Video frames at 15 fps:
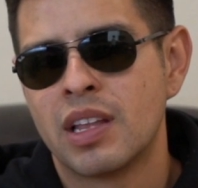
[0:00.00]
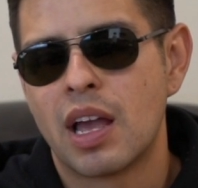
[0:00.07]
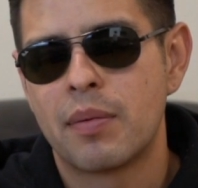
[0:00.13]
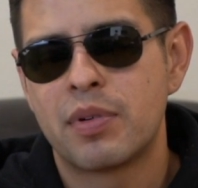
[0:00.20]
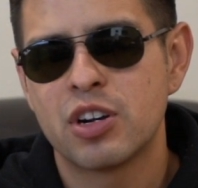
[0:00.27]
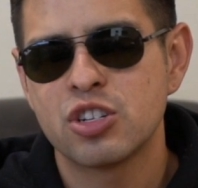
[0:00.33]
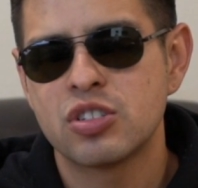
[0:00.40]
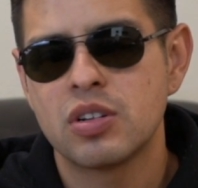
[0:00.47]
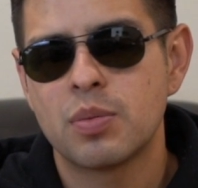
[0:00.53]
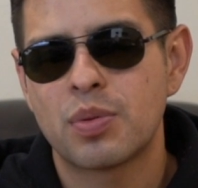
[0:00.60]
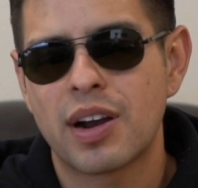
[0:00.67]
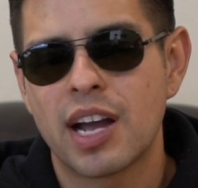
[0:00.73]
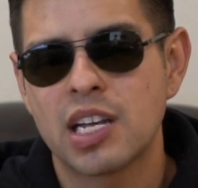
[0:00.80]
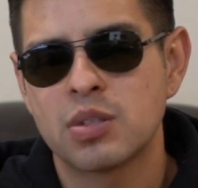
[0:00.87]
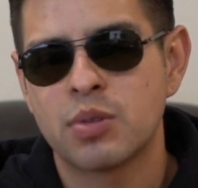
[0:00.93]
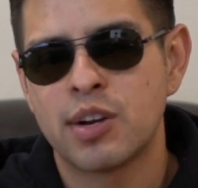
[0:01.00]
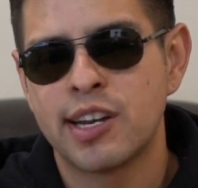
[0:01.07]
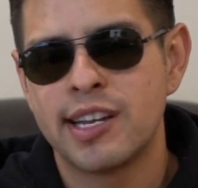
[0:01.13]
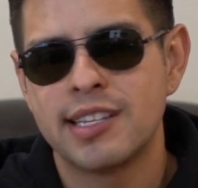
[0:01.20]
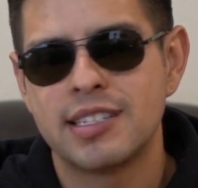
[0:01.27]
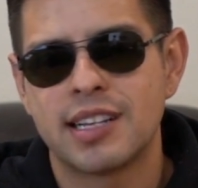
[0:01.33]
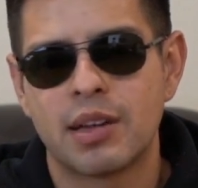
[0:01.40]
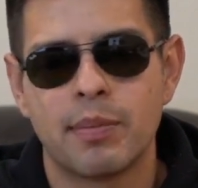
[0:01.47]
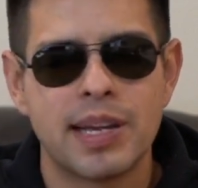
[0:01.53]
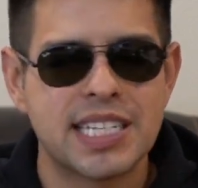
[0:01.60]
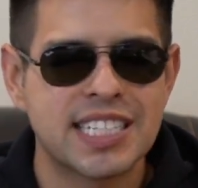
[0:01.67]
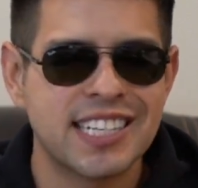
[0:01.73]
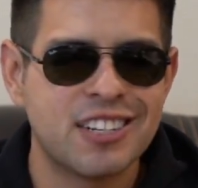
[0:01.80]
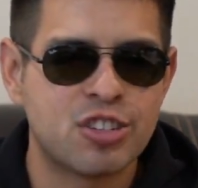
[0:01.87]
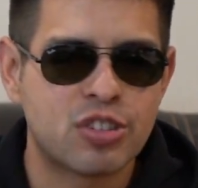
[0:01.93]
If your Supra has one of these, you can
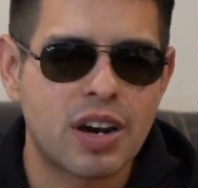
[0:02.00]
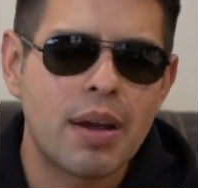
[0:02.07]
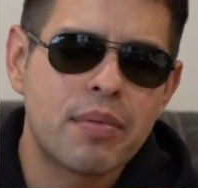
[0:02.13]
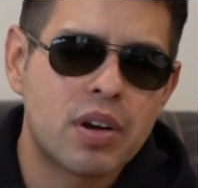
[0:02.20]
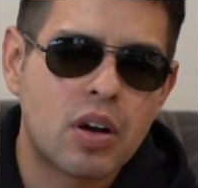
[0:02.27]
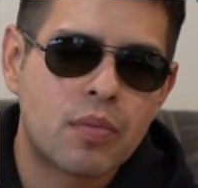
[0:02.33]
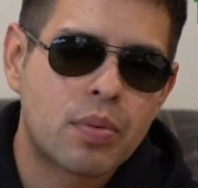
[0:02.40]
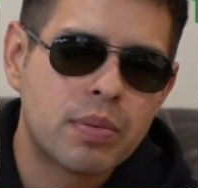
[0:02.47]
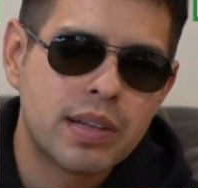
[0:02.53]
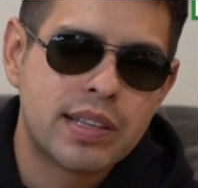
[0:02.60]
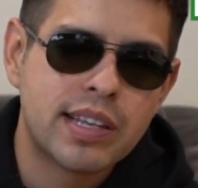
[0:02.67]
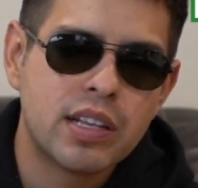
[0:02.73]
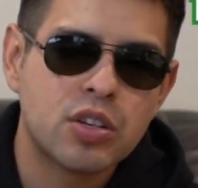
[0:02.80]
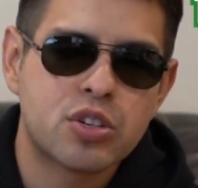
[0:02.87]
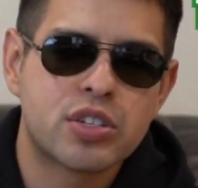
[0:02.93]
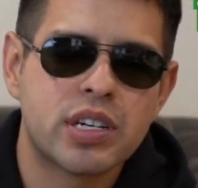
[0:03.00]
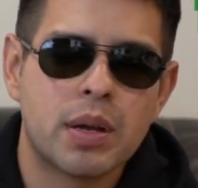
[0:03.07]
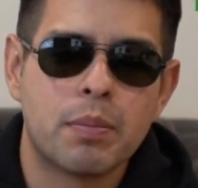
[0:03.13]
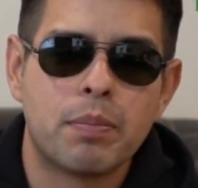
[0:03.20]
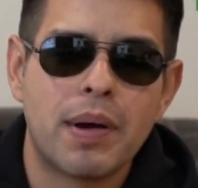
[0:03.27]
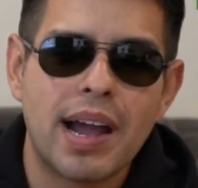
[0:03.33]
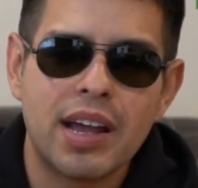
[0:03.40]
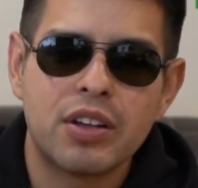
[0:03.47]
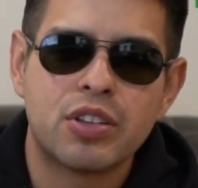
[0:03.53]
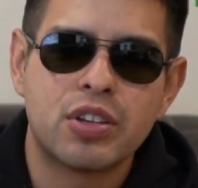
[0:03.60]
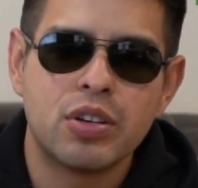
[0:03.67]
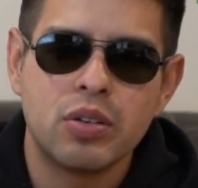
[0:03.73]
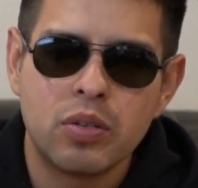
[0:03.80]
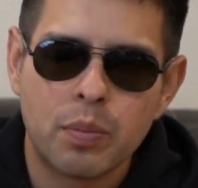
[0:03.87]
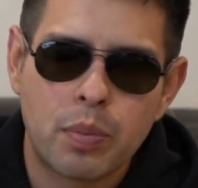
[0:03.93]
basically drive it home from the dealership, buy a
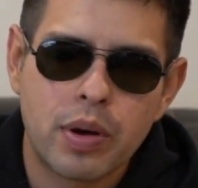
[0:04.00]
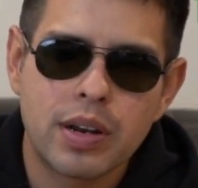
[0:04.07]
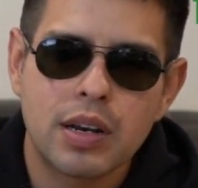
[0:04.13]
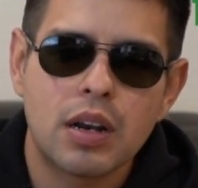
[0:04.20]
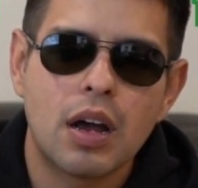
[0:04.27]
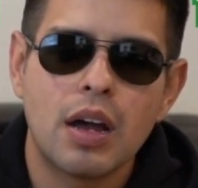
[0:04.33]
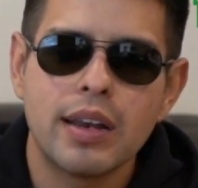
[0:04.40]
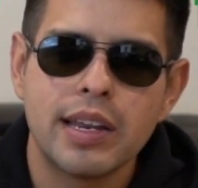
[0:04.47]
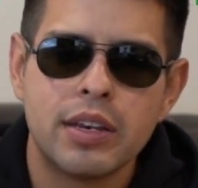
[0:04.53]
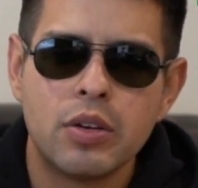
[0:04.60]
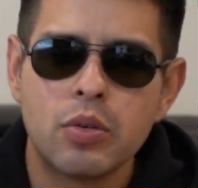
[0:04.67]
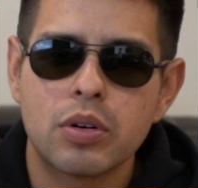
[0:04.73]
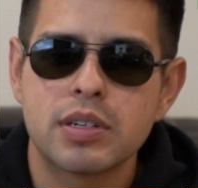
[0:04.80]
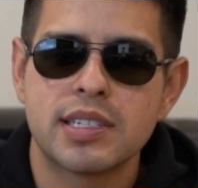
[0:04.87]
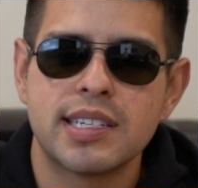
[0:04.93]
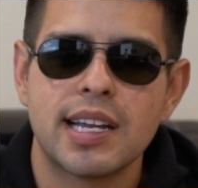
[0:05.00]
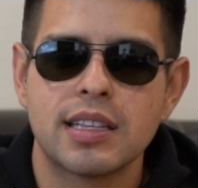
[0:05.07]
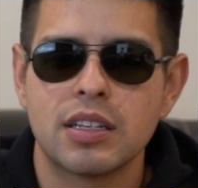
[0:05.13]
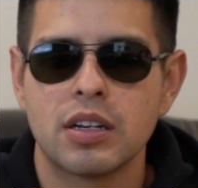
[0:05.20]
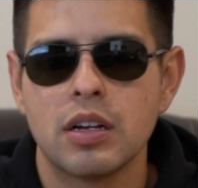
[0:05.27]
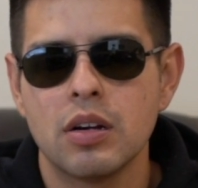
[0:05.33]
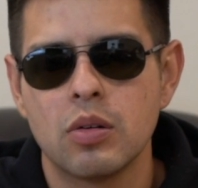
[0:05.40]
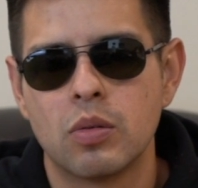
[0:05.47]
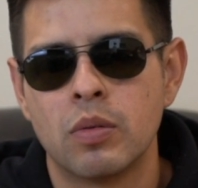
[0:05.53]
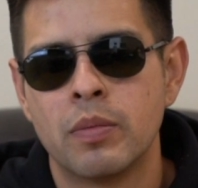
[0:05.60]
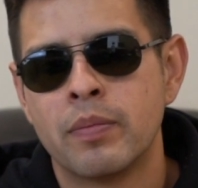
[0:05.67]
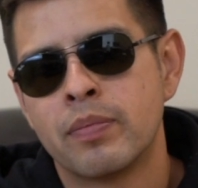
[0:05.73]
tune, put it on, and you are set to go.